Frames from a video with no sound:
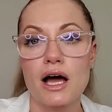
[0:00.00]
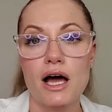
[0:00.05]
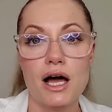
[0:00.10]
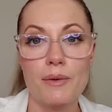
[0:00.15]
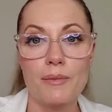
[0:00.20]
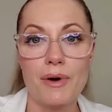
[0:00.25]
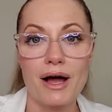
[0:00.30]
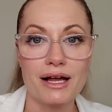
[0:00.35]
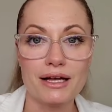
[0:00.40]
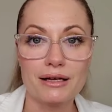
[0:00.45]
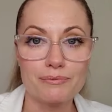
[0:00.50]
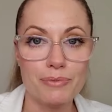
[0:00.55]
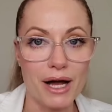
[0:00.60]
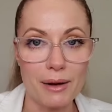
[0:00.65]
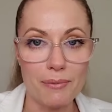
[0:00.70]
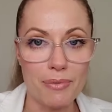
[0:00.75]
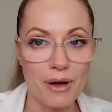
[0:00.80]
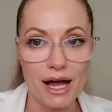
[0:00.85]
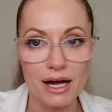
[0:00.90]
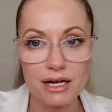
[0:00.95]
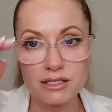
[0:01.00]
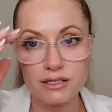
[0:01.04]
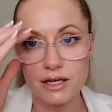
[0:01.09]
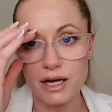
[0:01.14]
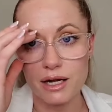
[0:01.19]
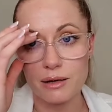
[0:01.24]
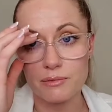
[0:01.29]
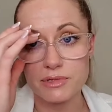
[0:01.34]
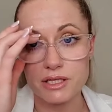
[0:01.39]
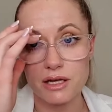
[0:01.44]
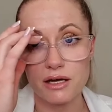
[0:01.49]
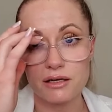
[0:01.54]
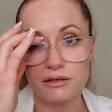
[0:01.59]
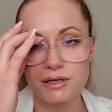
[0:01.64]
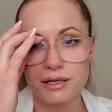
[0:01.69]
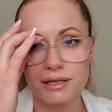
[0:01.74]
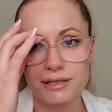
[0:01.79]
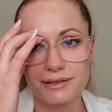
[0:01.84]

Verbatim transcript: Um, I buy packs on Amazon.